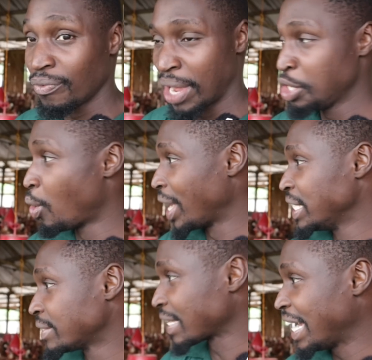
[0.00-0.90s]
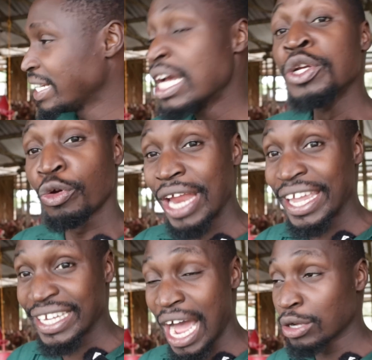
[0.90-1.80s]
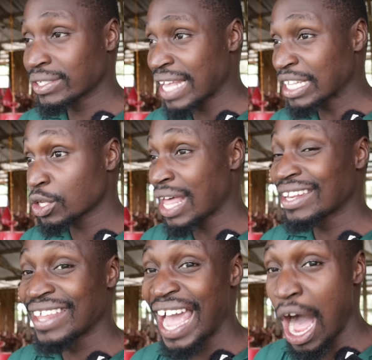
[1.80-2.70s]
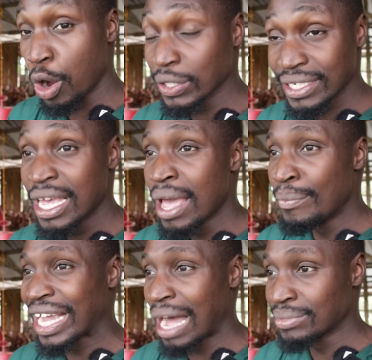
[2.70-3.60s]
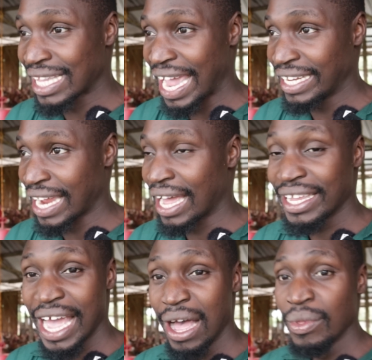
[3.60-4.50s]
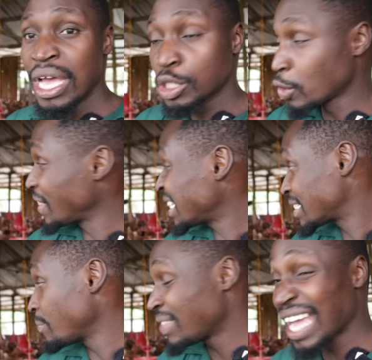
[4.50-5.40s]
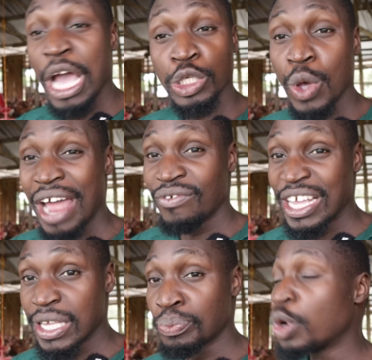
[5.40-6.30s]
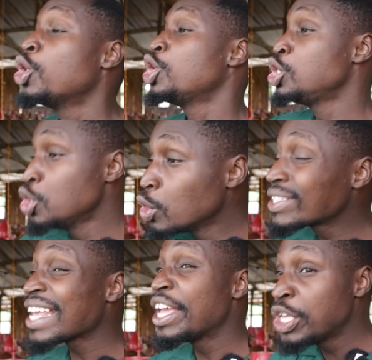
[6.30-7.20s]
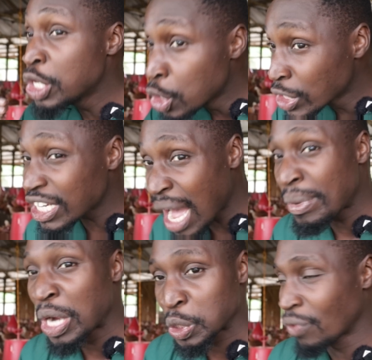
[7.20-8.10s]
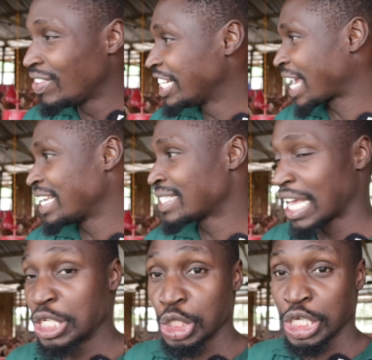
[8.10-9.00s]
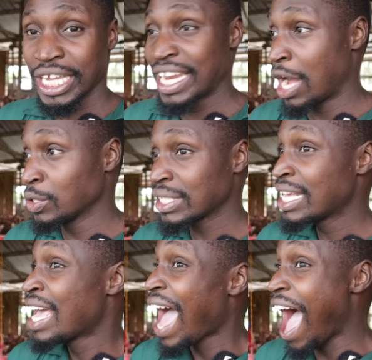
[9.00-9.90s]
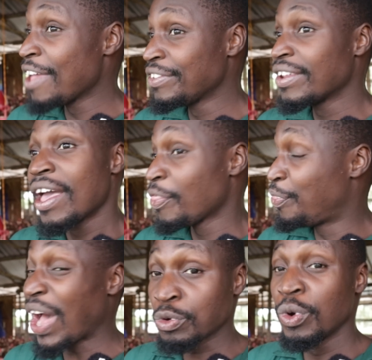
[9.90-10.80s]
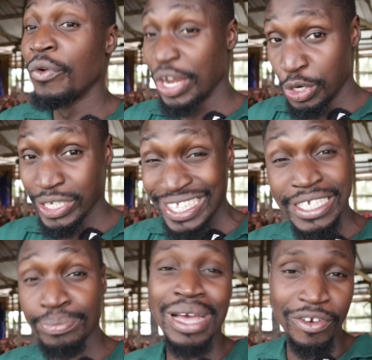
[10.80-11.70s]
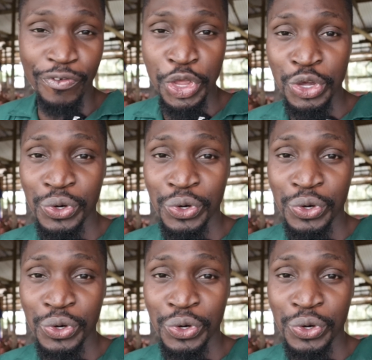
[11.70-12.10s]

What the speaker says: of manure inside to take it outside so that the house becomes lighter. Yeah. So that's something I also advise people. Use a huge amount of litter inside your chicken house, and that will reduce the smell for you.